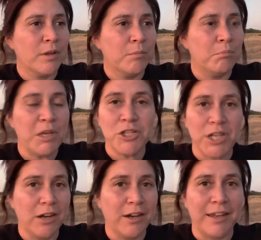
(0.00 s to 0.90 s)
me
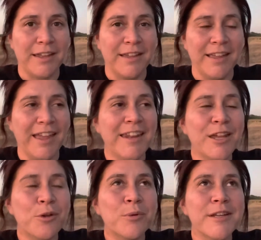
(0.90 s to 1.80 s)
sharing and
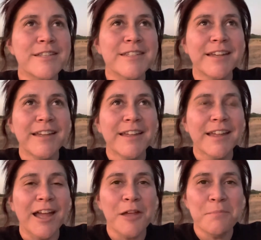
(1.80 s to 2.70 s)
it was
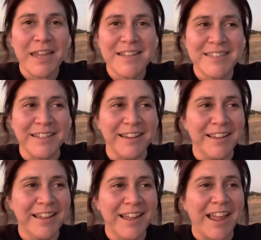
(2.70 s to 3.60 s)
amazing
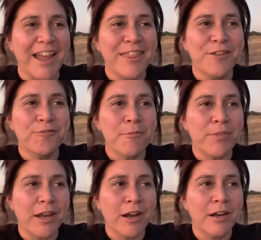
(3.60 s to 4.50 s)
and then from
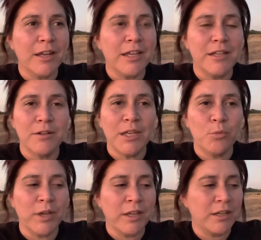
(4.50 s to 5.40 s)
there he he
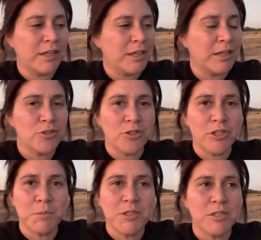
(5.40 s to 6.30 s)
went and he
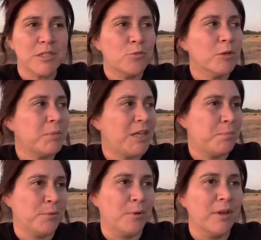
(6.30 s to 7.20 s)
introduced me to some more
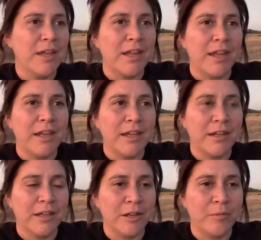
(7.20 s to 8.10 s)
people and
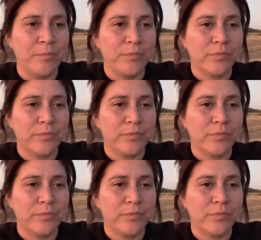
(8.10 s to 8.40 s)
um,